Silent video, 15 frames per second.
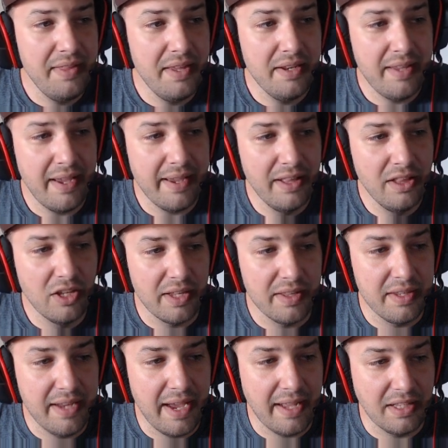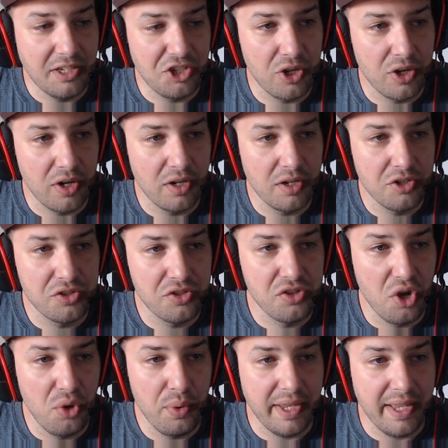And then taking a look at the daily chart,
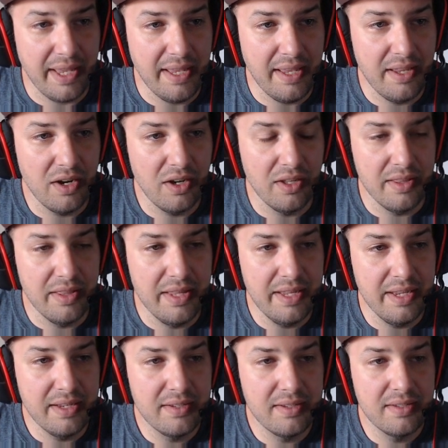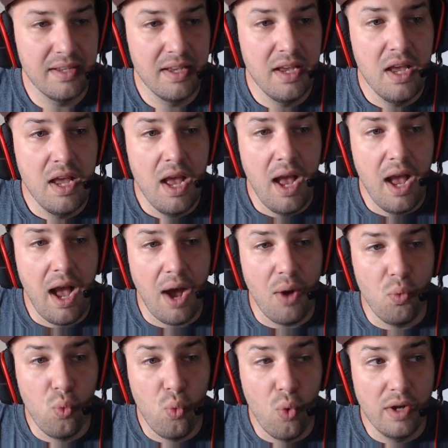just going in on this,
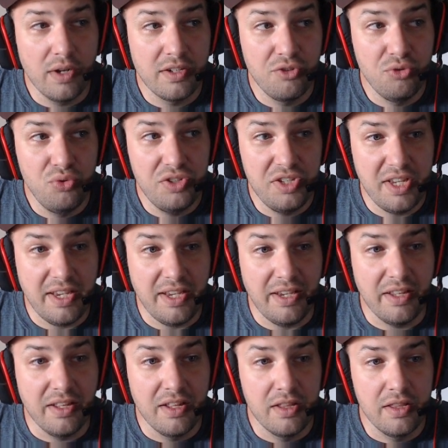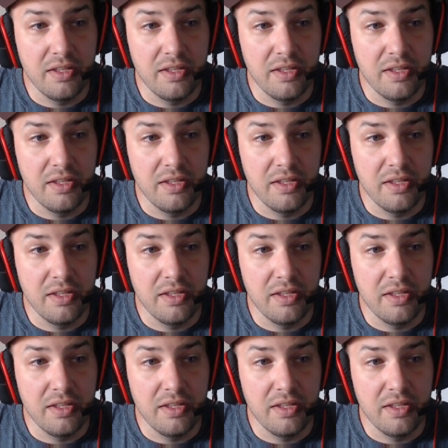I want to see